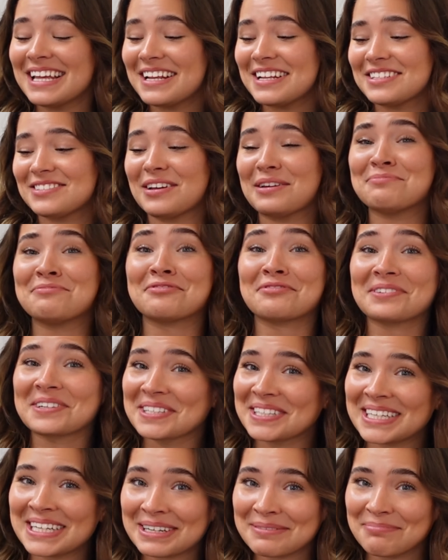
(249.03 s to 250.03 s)
So I'm
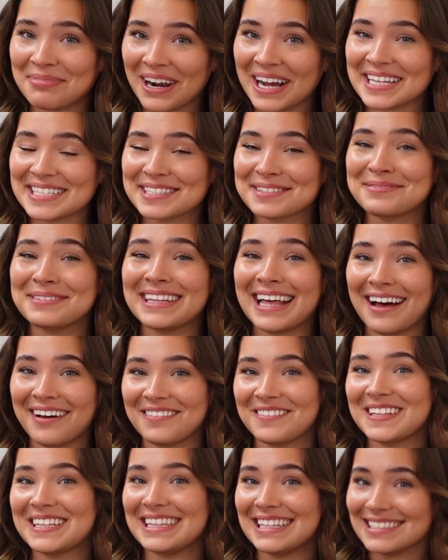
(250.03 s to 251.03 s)
really impressed with
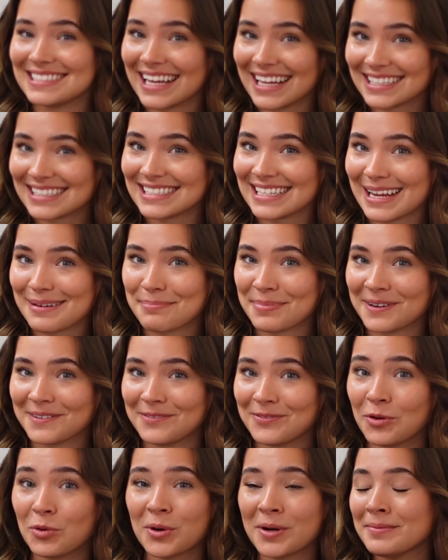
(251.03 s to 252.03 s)
how this headset
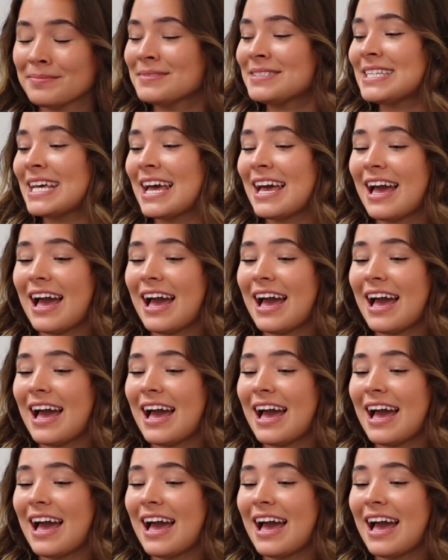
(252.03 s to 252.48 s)
performed.